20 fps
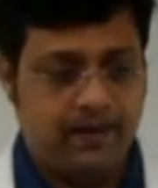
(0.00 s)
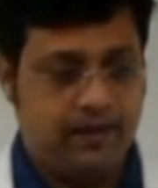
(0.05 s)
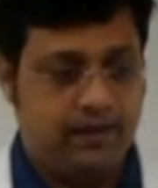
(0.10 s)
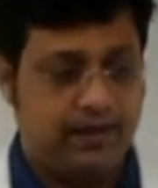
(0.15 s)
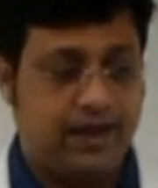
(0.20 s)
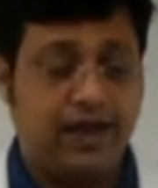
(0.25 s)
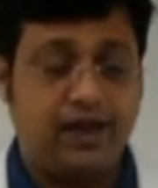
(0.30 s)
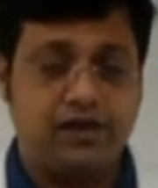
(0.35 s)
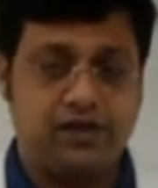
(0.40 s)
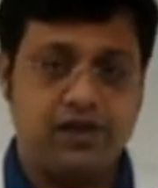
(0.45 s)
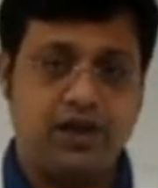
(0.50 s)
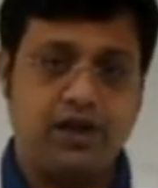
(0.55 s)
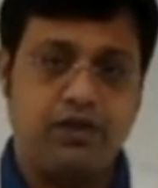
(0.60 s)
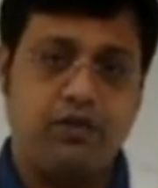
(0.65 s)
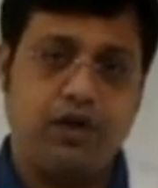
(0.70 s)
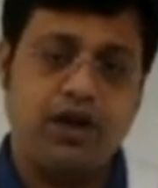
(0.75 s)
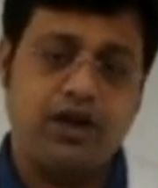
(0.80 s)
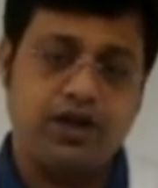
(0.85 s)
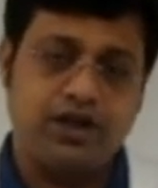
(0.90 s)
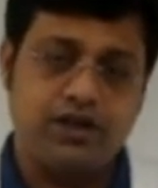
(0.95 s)
That is the
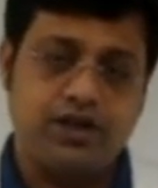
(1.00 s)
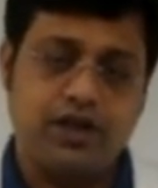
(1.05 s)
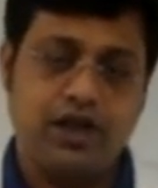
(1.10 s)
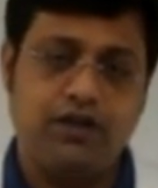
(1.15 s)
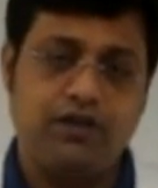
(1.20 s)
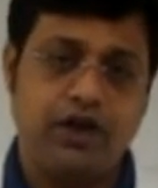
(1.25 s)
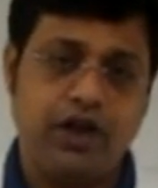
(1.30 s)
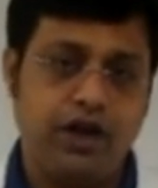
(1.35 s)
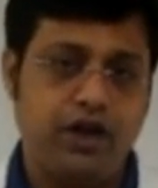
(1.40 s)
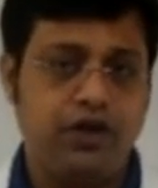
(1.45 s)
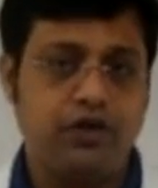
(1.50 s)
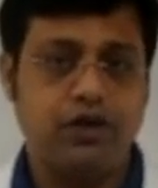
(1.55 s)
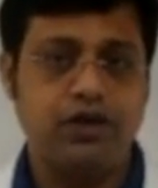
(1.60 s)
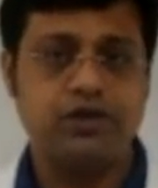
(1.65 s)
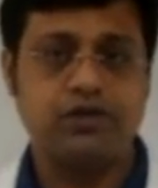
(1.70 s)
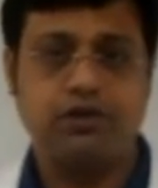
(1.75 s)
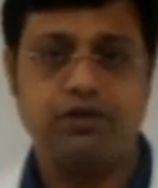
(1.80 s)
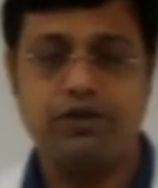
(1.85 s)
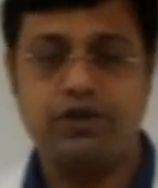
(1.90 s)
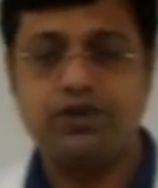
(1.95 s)
advantage every
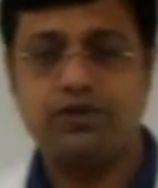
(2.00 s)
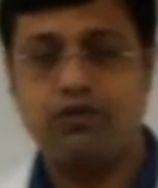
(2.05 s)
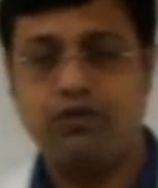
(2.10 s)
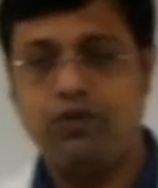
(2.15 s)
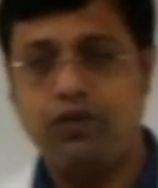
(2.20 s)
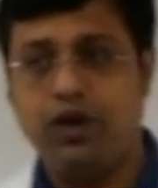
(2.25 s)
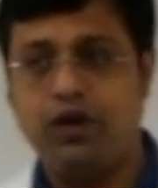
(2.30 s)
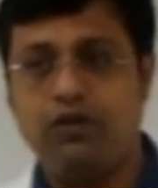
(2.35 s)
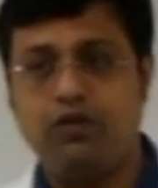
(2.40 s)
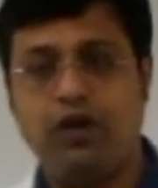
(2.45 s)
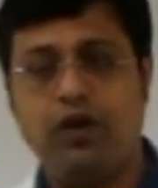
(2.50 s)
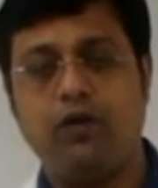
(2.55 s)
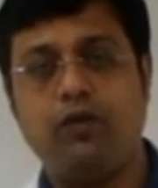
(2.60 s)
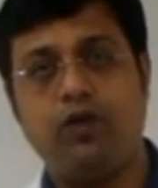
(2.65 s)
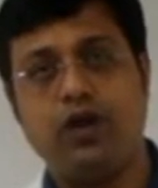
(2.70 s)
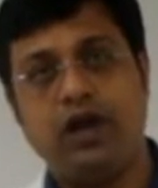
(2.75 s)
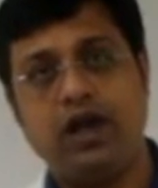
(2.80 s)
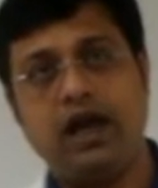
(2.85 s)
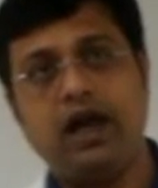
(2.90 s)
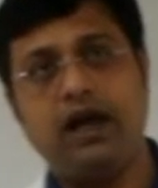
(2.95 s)
individual which
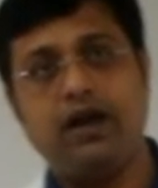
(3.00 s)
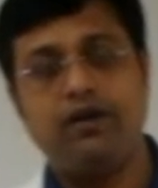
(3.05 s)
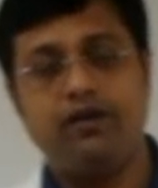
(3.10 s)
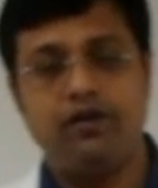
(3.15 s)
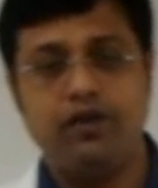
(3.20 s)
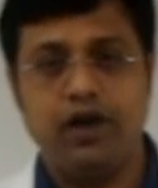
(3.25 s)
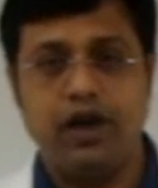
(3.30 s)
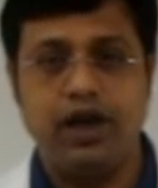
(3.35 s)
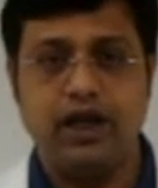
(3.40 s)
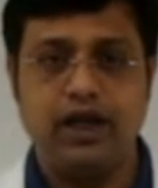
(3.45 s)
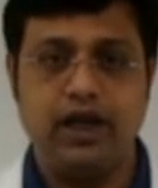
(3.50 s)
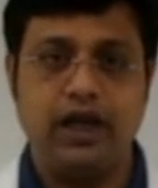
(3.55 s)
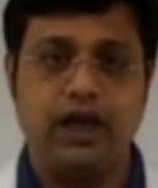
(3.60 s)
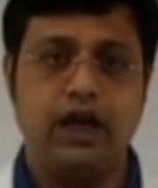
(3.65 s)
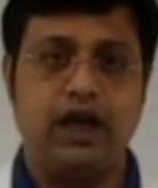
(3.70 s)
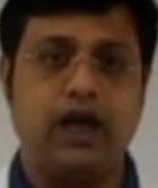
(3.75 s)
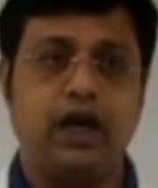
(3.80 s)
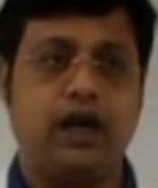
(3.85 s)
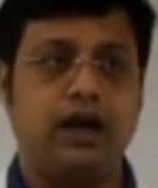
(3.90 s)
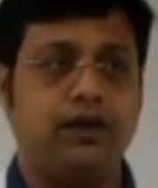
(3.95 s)
will have in
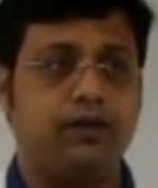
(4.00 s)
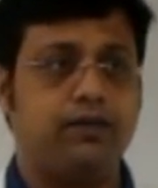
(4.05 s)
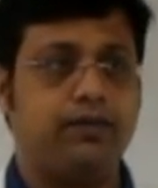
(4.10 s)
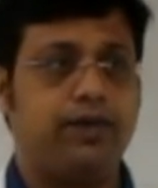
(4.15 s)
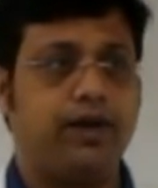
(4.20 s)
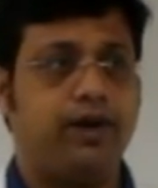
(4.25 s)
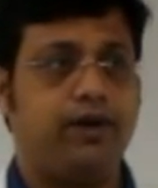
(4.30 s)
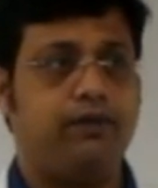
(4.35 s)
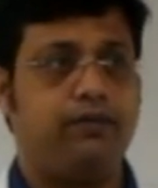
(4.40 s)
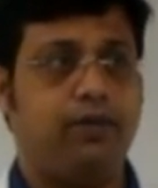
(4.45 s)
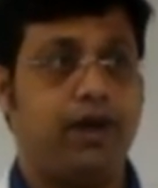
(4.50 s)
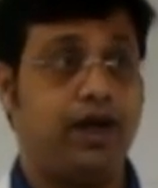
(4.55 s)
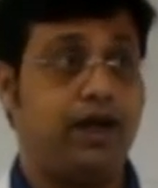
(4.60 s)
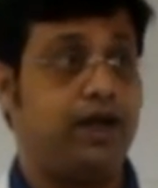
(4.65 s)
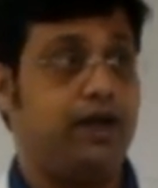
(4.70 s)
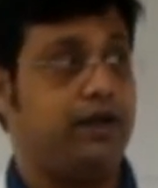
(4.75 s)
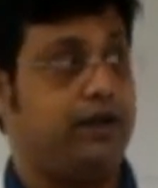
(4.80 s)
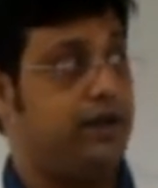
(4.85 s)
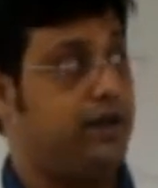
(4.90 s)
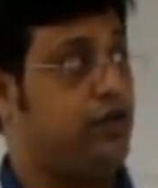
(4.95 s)
by
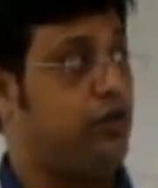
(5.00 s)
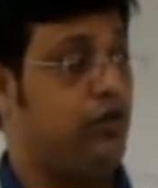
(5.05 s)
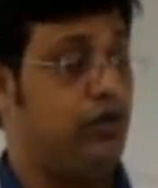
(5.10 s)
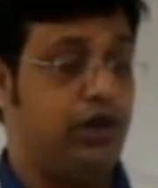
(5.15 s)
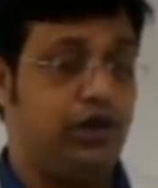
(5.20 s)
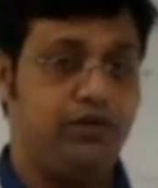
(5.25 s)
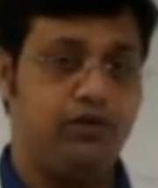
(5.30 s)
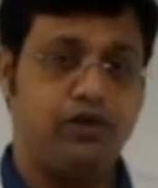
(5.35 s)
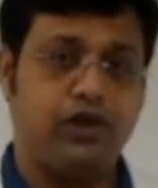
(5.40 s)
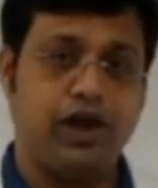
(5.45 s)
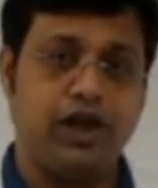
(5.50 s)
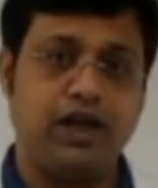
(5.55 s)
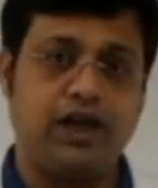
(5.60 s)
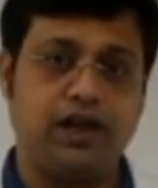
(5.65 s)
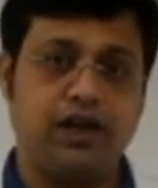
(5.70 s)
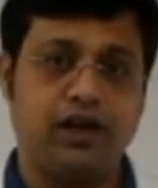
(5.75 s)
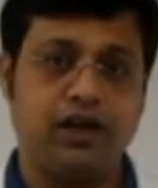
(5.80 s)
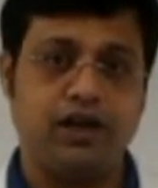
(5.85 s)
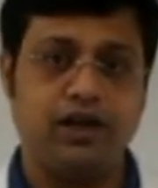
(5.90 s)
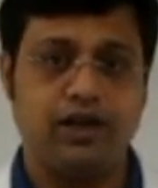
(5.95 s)
enrolling for
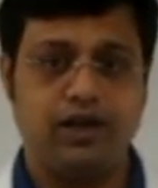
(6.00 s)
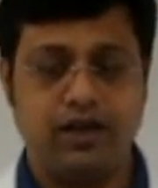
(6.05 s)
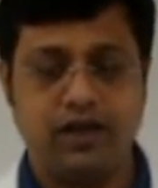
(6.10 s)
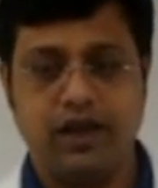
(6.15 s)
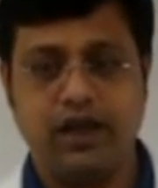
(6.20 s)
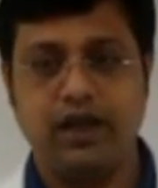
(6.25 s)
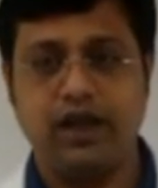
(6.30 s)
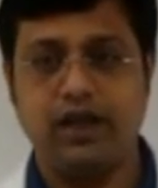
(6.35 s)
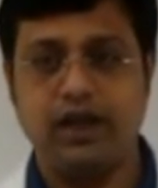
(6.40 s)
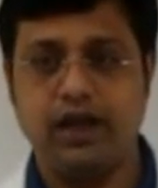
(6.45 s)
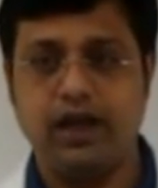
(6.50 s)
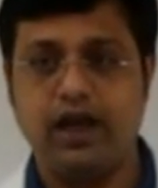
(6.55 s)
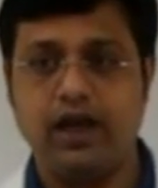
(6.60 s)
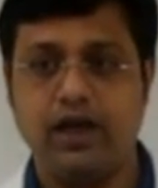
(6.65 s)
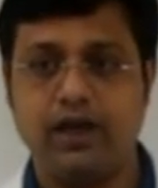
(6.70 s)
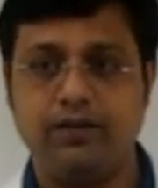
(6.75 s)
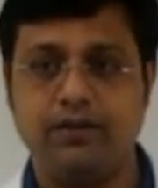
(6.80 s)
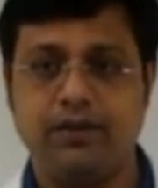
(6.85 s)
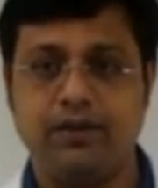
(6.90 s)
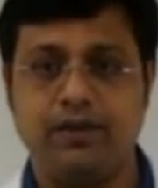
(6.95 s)
ITIL, and
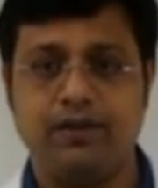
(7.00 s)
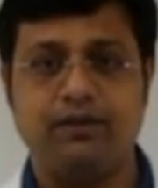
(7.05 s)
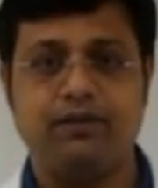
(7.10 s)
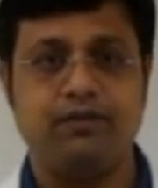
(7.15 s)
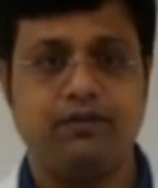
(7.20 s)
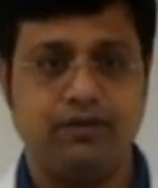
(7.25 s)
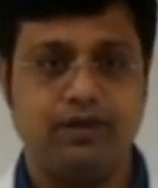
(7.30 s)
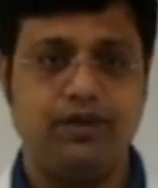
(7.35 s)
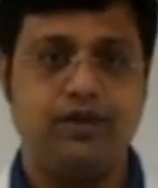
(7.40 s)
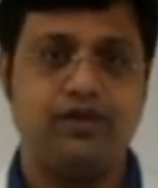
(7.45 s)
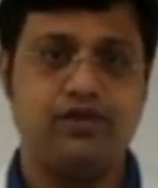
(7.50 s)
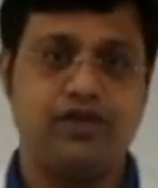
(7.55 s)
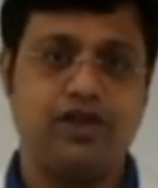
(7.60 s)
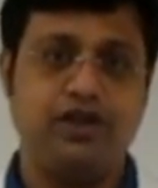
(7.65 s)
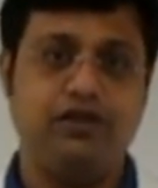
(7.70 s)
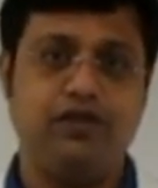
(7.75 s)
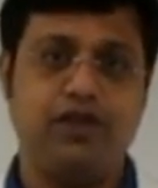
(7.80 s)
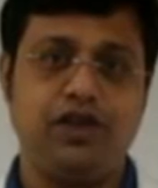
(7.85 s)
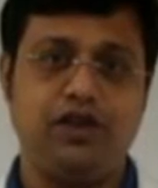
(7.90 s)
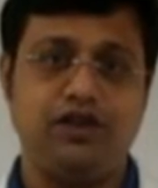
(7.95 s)

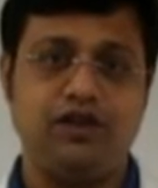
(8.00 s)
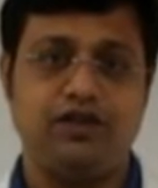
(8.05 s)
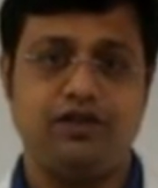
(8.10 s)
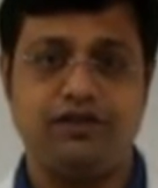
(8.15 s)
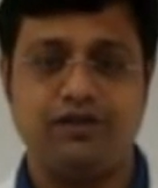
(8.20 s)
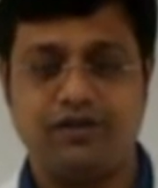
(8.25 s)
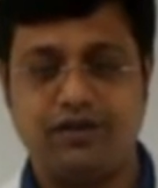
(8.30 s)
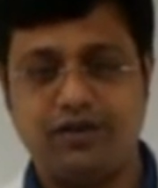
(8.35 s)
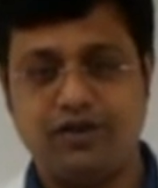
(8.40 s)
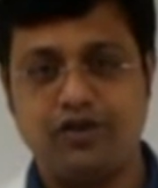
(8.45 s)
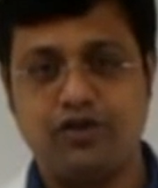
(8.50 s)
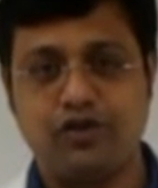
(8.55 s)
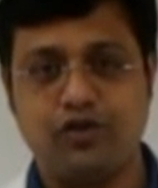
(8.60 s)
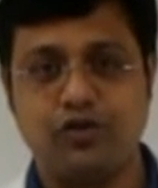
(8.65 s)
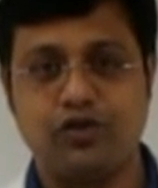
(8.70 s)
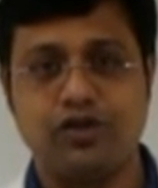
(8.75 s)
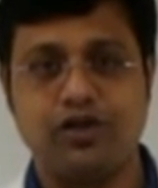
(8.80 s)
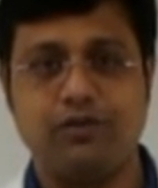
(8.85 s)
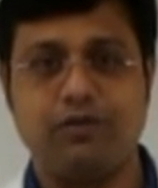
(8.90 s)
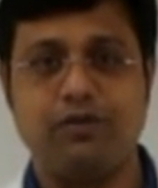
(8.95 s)
CV
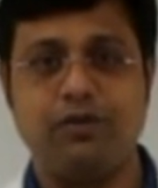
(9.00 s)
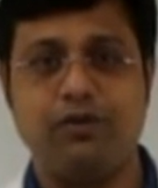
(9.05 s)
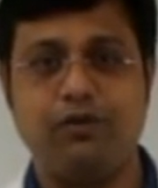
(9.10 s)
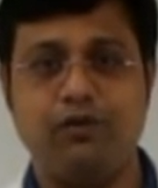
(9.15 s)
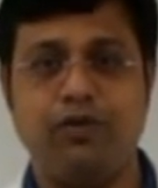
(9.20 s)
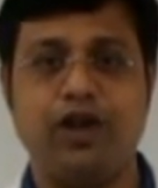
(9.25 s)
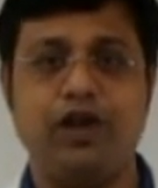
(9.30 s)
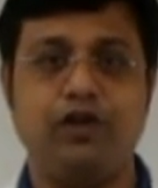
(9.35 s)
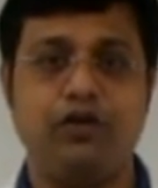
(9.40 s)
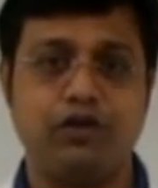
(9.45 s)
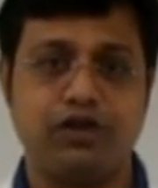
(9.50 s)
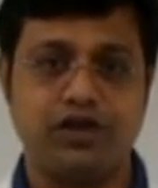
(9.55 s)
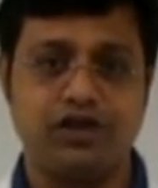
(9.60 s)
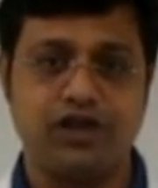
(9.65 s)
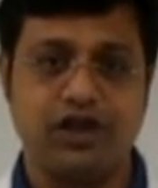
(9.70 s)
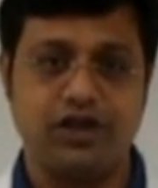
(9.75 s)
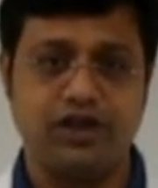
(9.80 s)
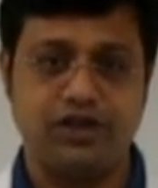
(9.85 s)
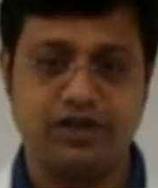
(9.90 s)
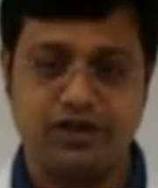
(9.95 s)
shows up very good
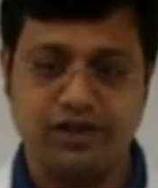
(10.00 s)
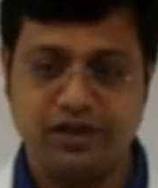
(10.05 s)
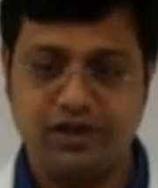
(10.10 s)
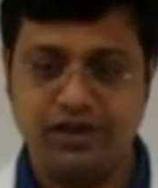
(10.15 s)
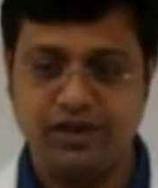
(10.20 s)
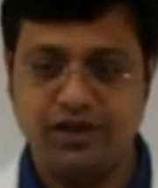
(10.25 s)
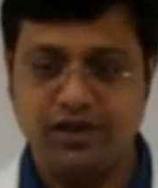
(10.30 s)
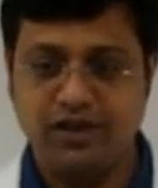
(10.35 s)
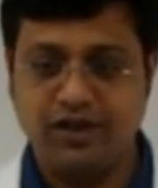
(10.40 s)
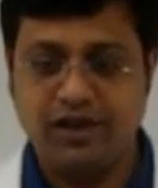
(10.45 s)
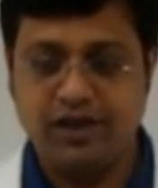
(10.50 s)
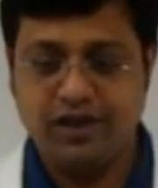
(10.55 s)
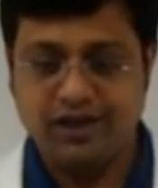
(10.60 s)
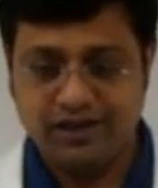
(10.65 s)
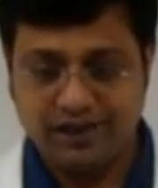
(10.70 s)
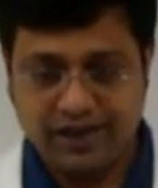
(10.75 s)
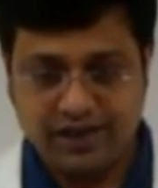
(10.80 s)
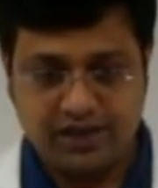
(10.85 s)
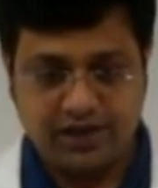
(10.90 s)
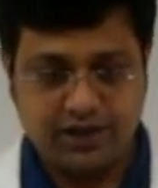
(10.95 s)
results.
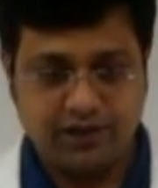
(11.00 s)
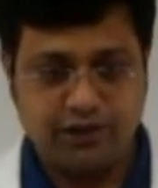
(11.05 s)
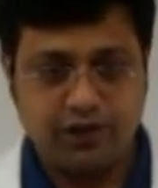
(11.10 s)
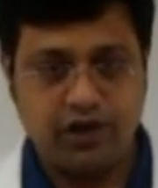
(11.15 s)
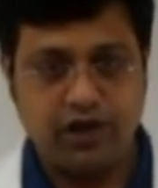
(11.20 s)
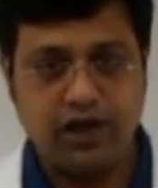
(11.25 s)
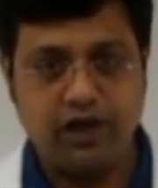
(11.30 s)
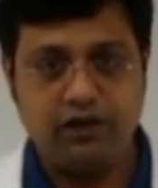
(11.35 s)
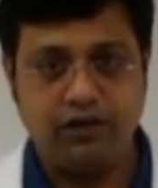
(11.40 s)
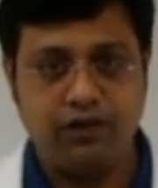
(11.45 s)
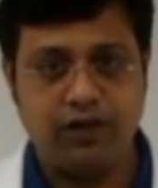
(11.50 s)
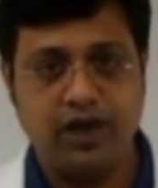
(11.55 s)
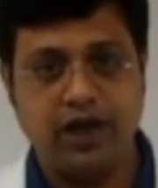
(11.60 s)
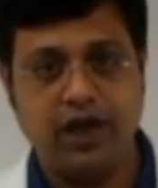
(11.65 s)
That's it for now.